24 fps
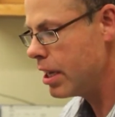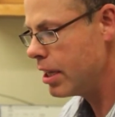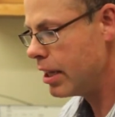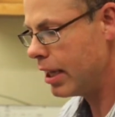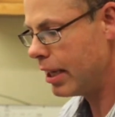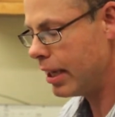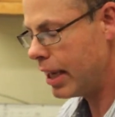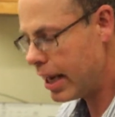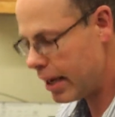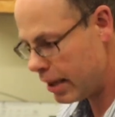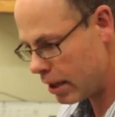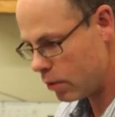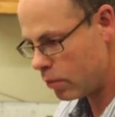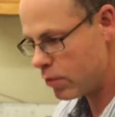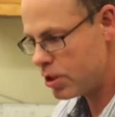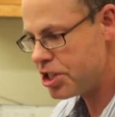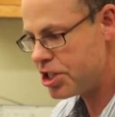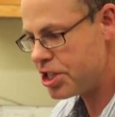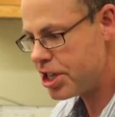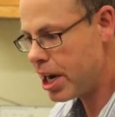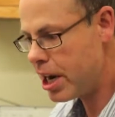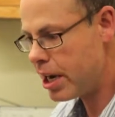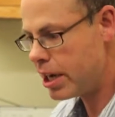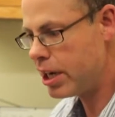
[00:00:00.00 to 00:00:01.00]
The light that we're
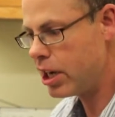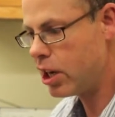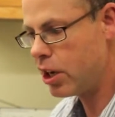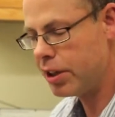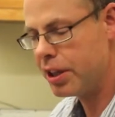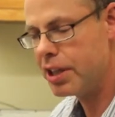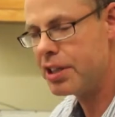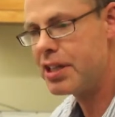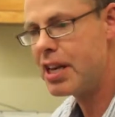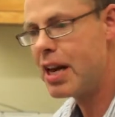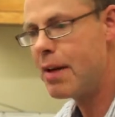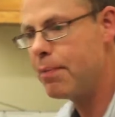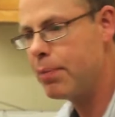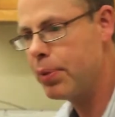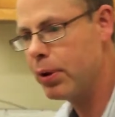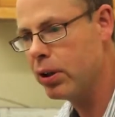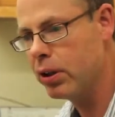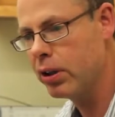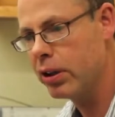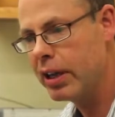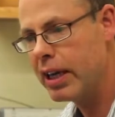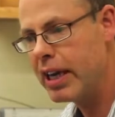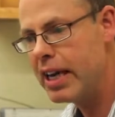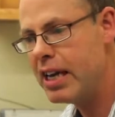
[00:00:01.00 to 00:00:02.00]
shining on the
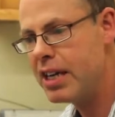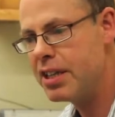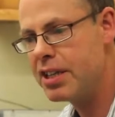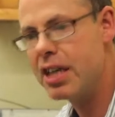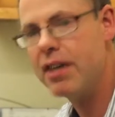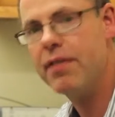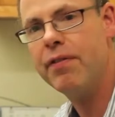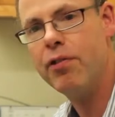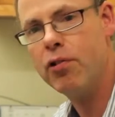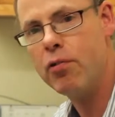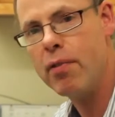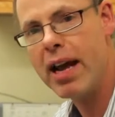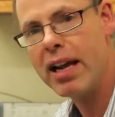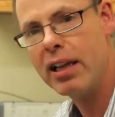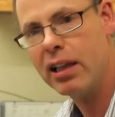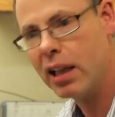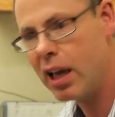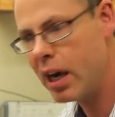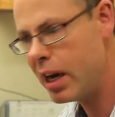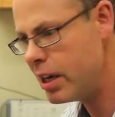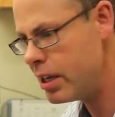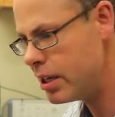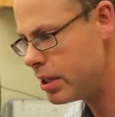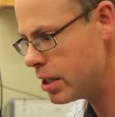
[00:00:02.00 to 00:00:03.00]
sample is infrared
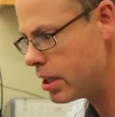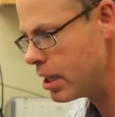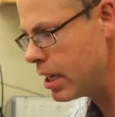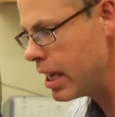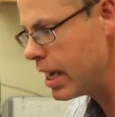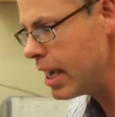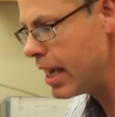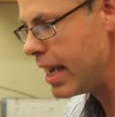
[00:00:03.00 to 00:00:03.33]
light.